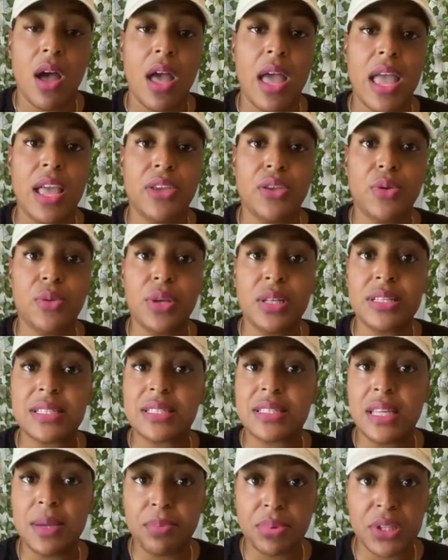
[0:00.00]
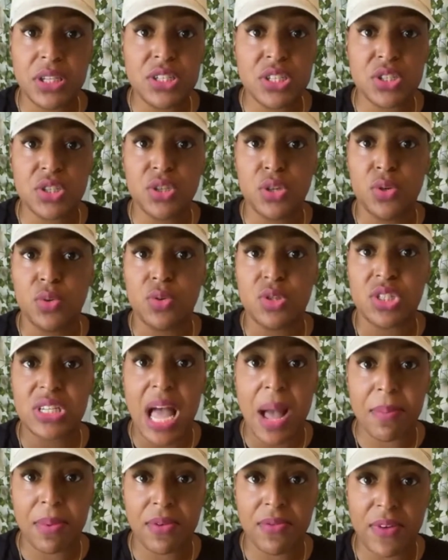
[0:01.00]
and you can simply just use
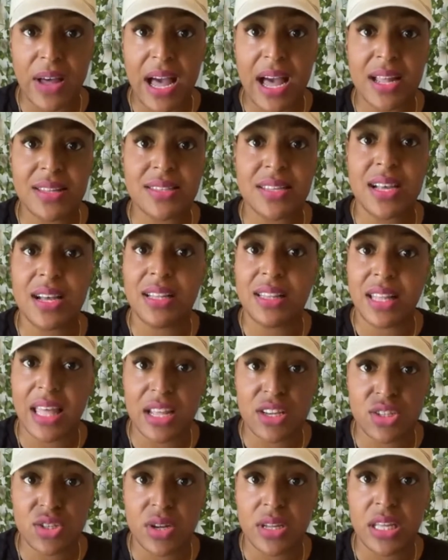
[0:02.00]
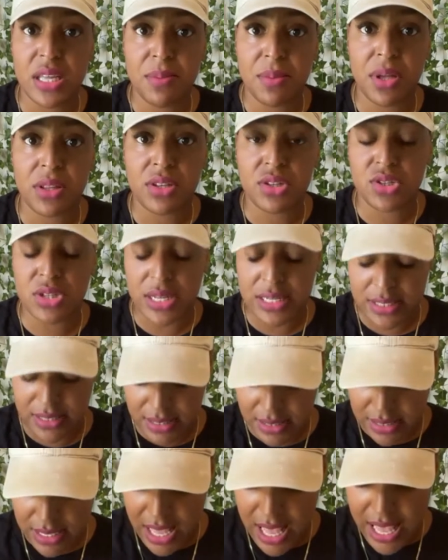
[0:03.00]
Shopify to collect your email
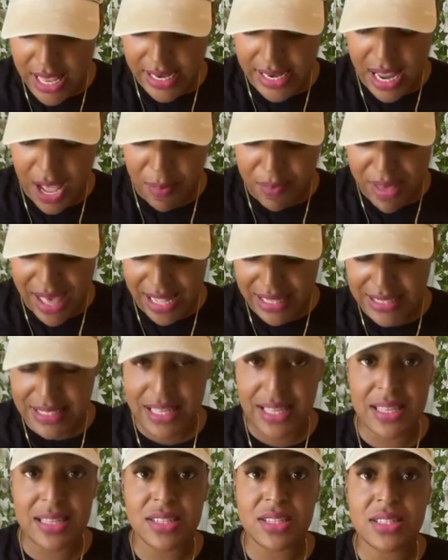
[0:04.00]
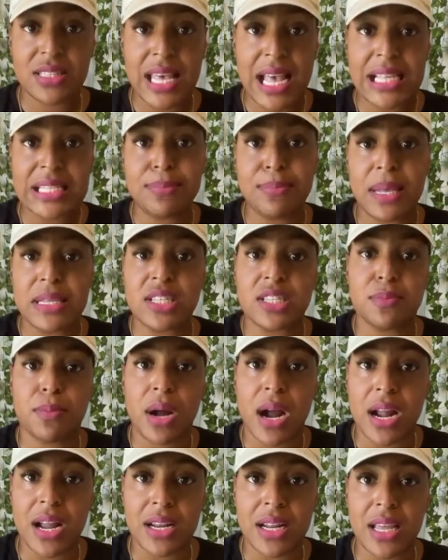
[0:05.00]
addresses. Now back to text message
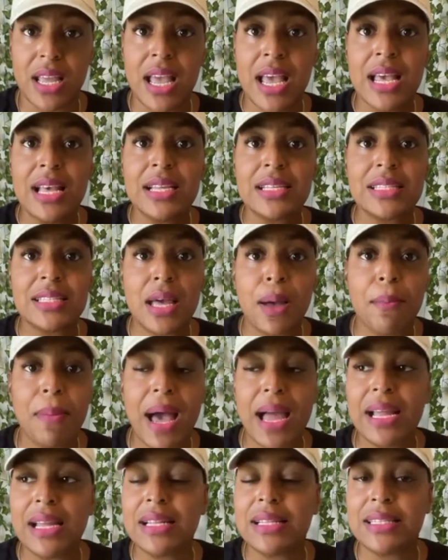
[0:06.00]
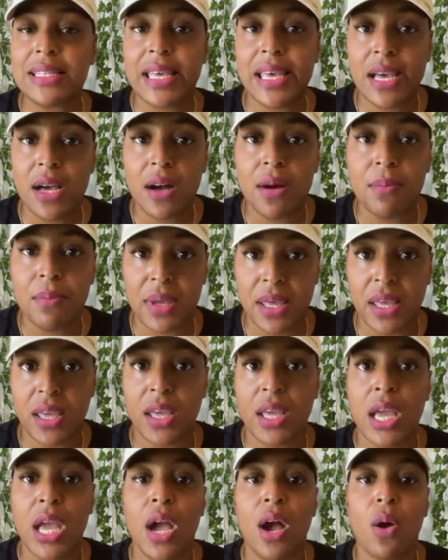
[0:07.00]
marketing. Somebody tell
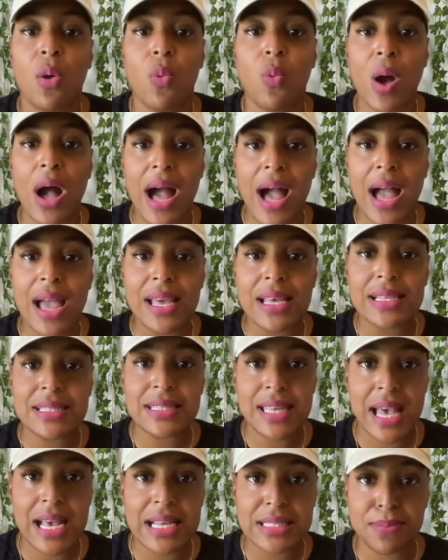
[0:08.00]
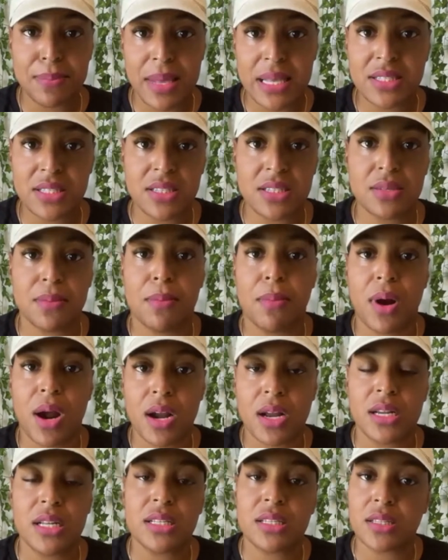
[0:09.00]
me, why is text message
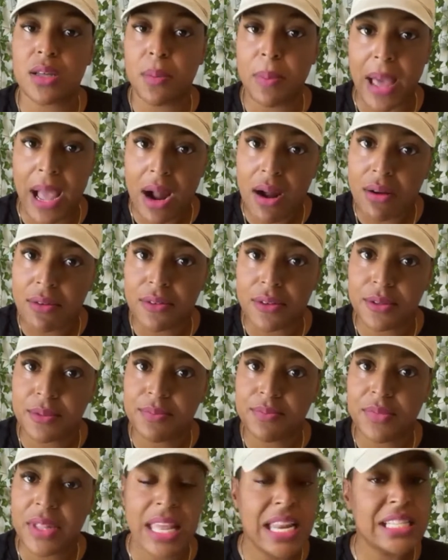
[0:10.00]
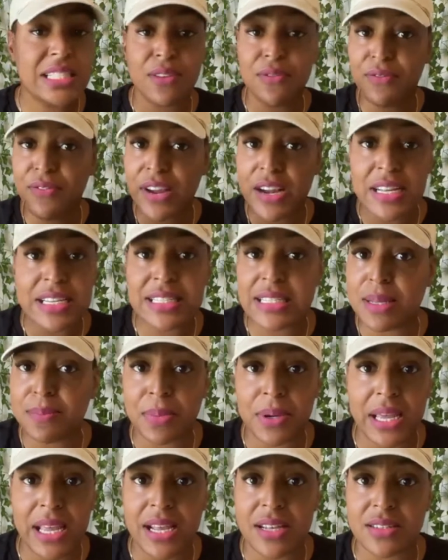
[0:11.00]
marketing so powerful? It is a very
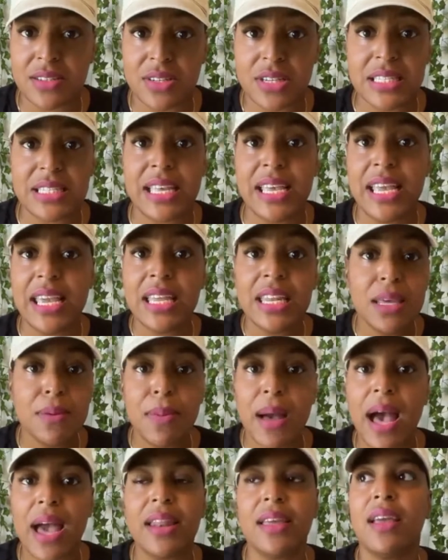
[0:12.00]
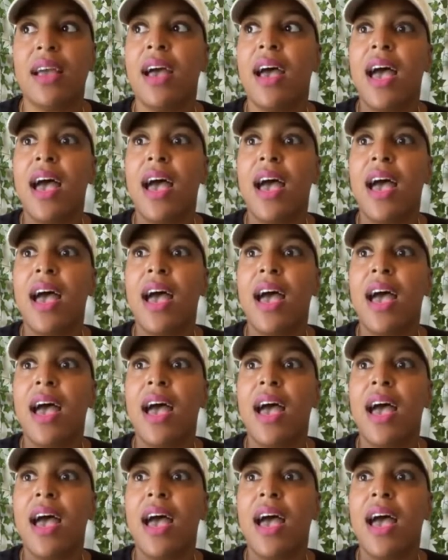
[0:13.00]
simple answer. Does anybody